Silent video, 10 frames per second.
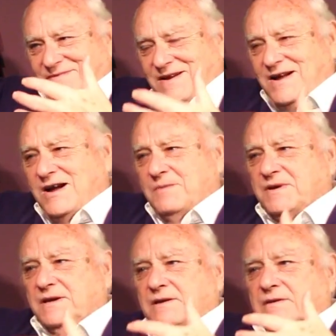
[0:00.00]

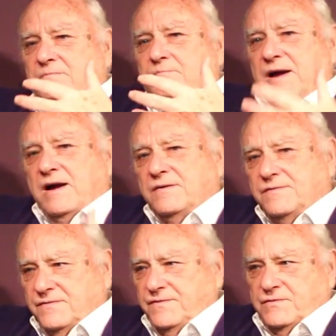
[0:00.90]
calming,
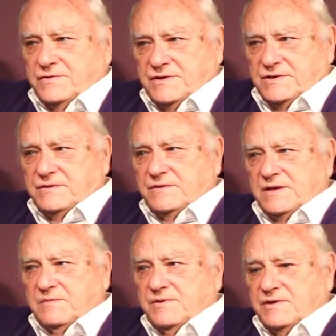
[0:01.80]
powerful forces to
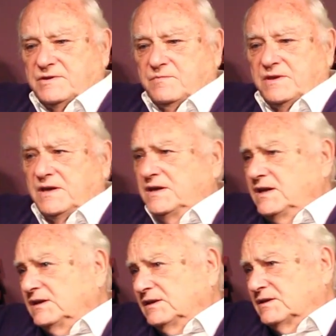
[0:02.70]
another person when they
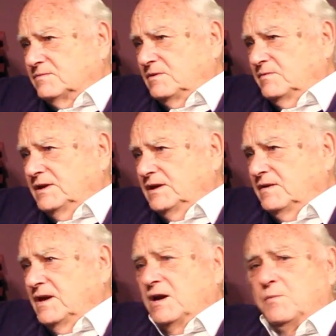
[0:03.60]
need it. It's what we're
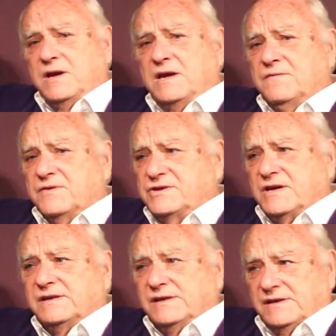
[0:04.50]
here. We're here for
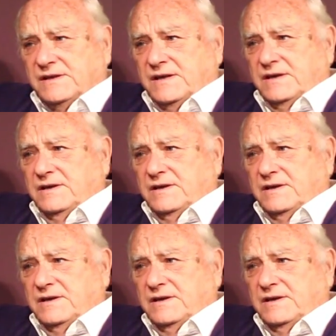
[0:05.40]
each other.